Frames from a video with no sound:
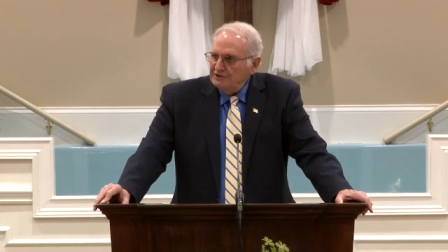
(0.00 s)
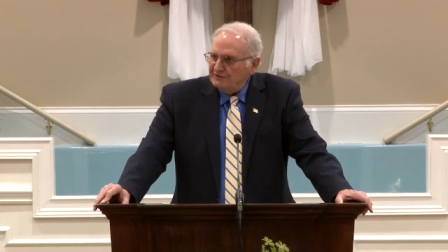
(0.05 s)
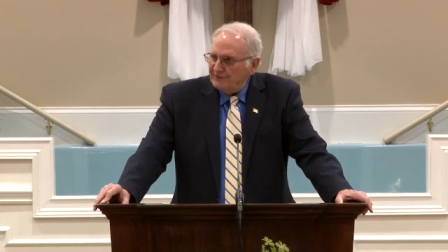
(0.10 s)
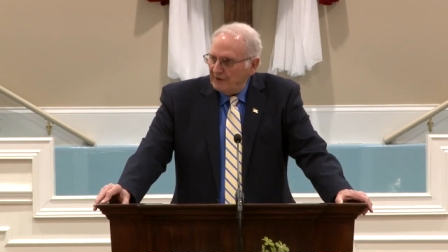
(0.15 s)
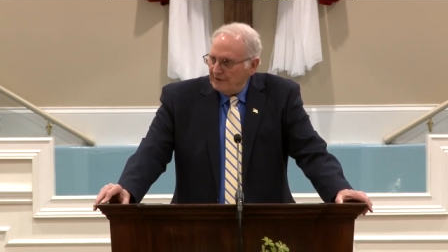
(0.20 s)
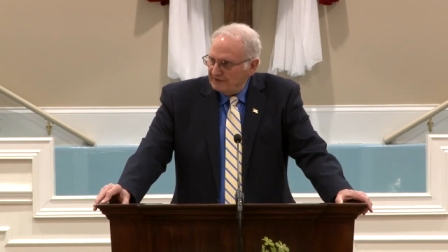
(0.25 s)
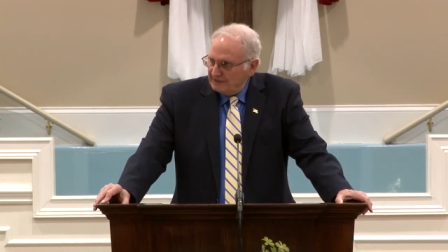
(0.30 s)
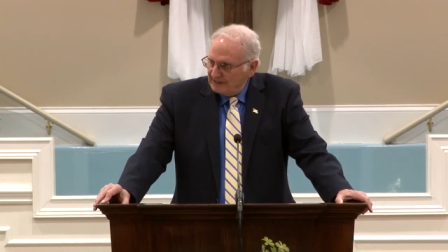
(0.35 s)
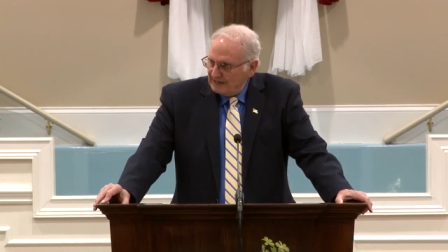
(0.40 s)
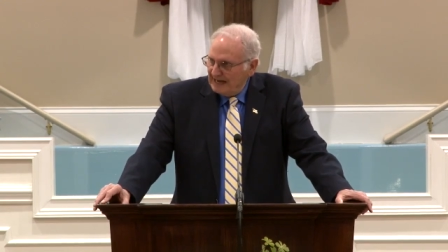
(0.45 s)
He's
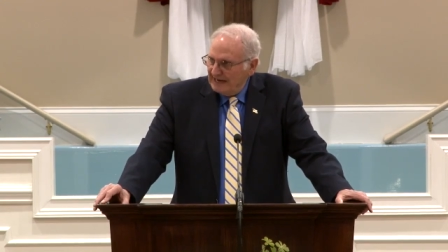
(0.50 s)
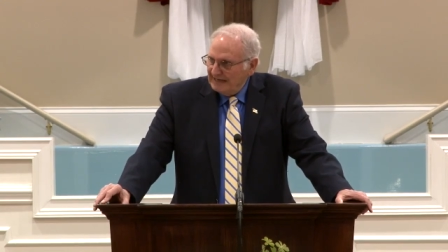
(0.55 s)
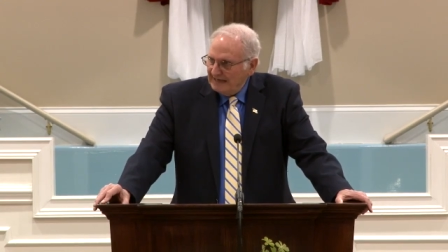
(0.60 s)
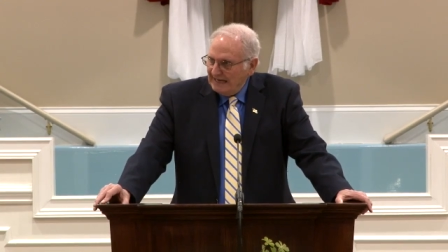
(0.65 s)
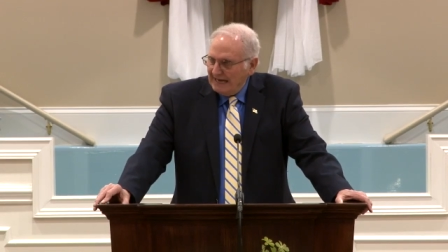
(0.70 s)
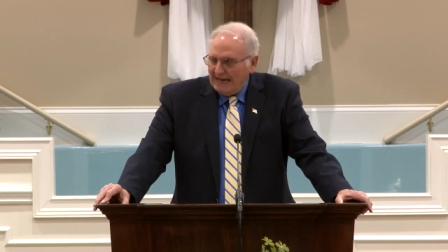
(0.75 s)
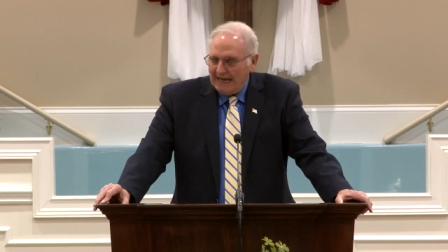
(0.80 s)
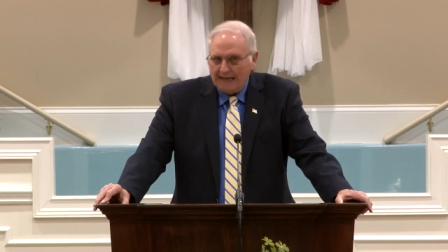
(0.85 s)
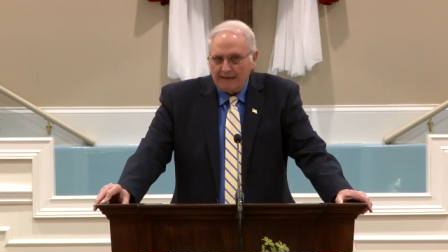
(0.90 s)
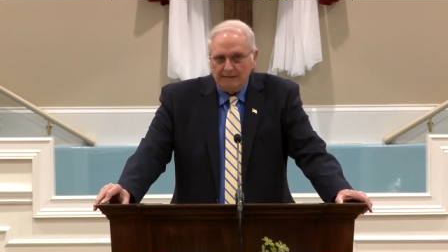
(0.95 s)
following the light
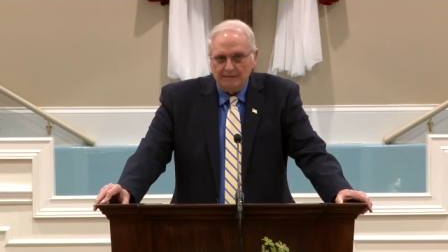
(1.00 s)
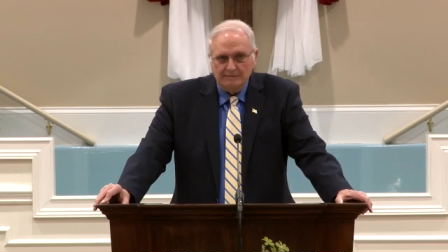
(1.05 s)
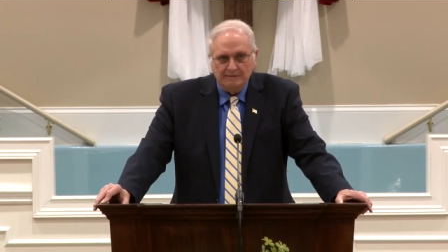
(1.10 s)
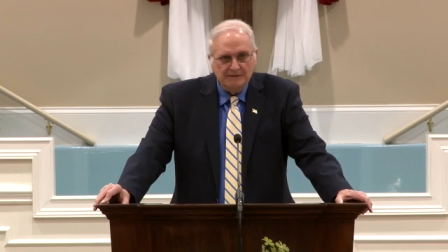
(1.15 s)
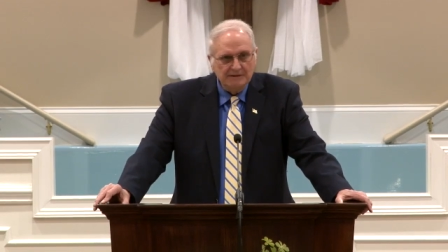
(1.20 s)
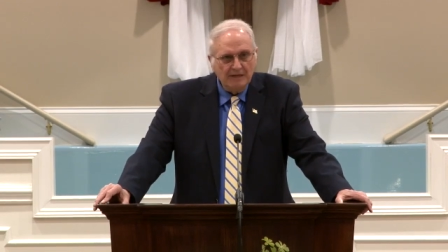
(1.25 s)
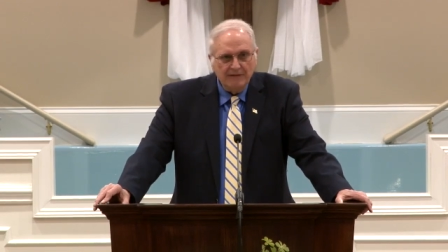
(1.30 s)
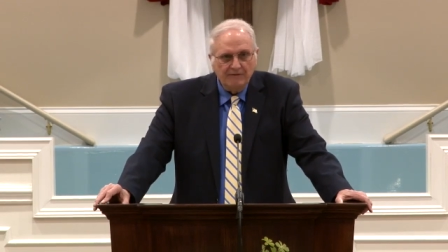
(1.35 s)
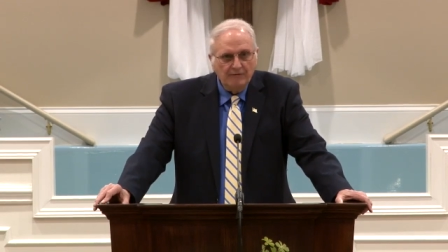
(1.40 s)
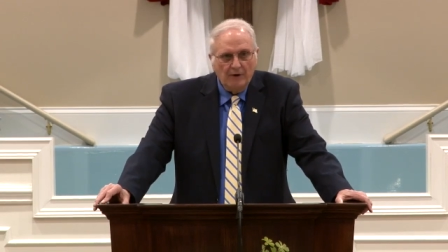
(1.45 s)
he had.
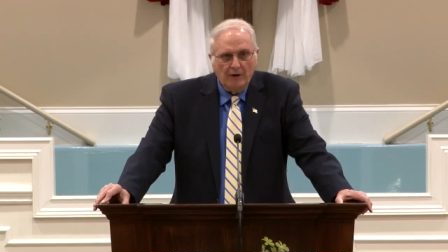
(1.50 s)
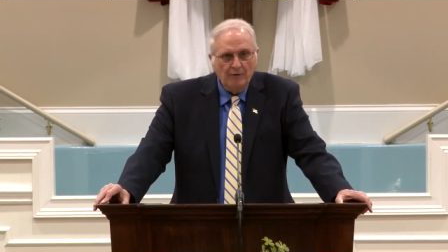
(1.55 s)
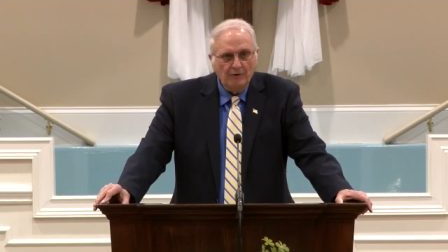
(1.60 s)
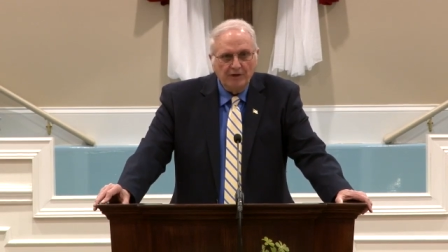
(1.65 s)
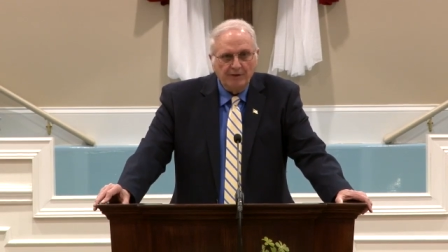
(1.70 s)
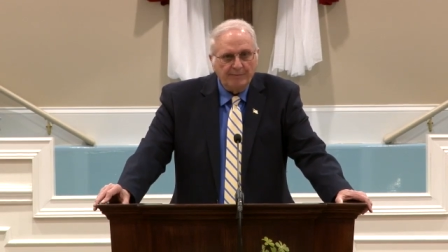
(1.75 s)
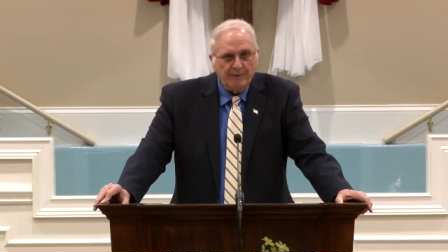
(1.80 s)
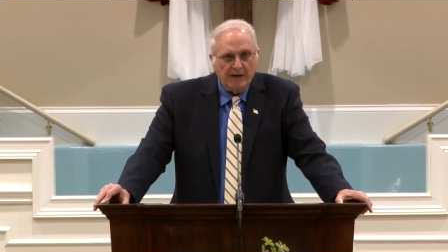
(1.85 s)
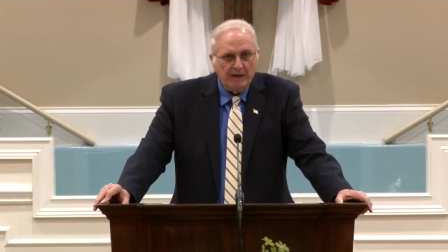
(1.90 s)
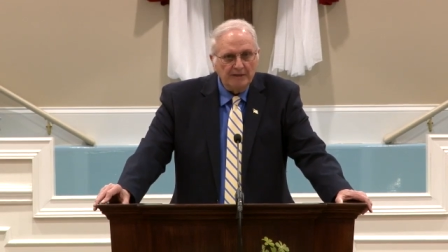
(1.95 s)
There's nothing wrong
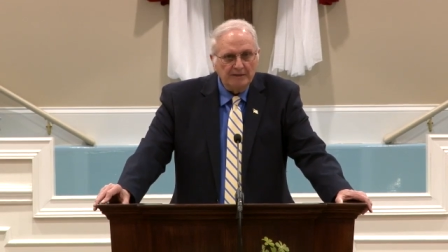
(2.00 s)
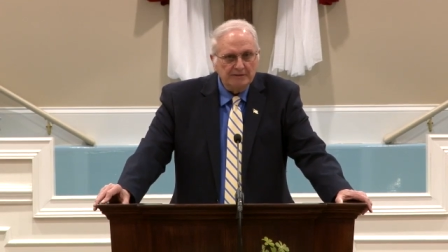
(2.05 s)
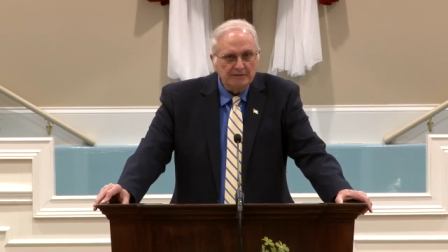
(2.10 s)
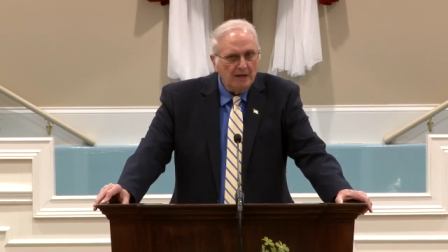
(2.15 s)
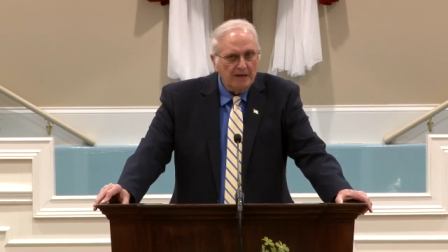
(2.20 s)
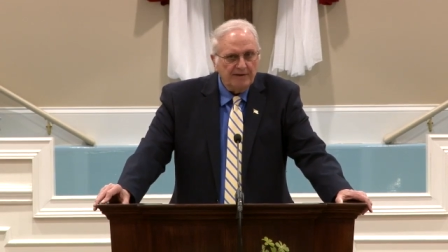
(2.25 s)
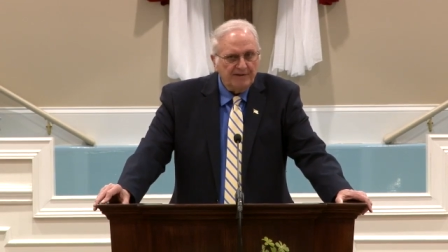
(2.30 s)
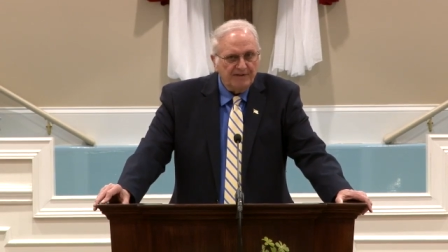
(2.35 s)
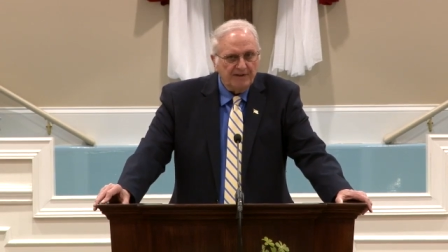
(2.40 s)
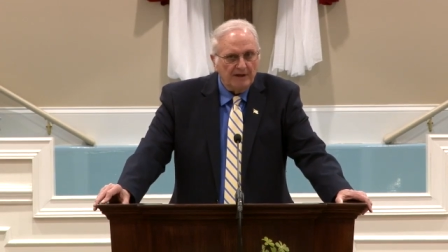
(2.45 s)
with Apollos,
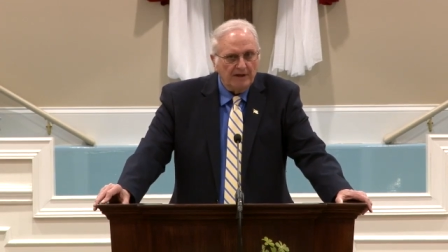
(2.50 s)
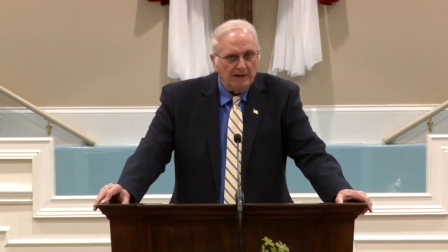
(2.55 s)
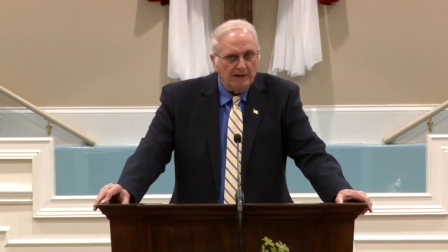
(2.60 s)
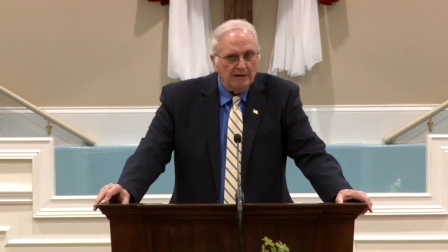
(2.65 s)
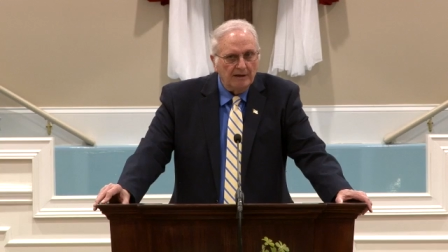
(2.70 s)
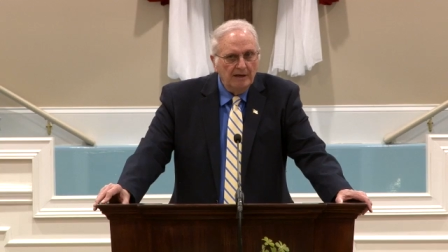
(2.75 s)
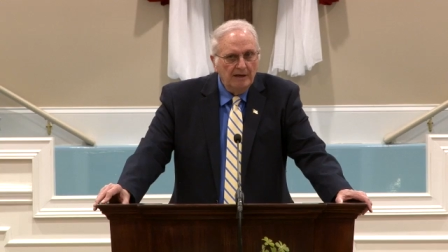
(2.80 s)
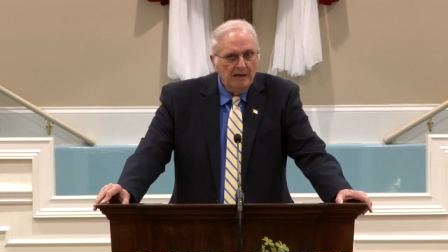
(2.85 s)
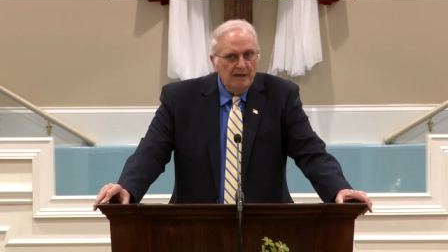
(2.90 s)
not a thing.